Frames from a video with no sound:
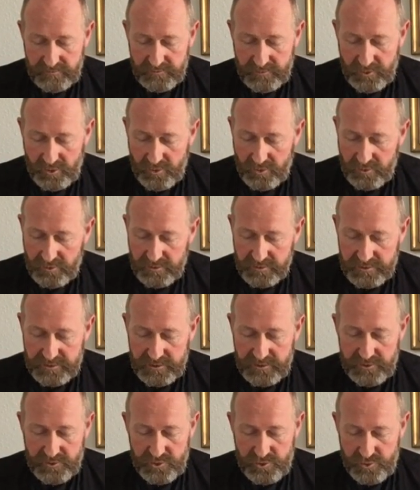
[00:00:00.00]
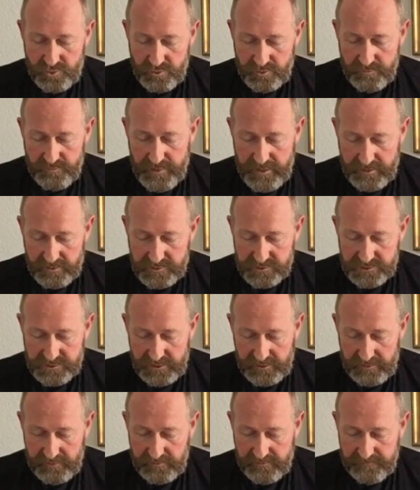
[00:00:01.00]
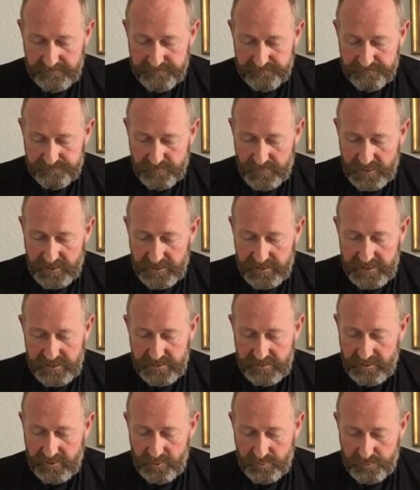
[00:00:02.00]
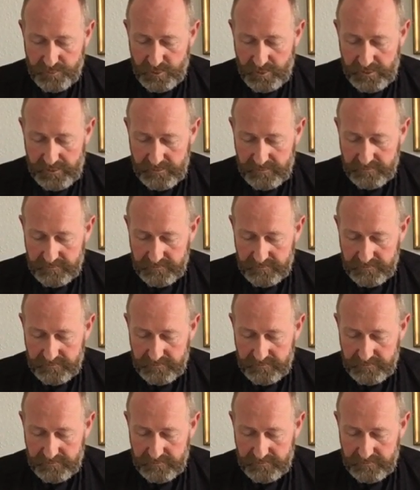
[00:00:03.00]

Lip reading: Lord, in your mercy, hear our prayer.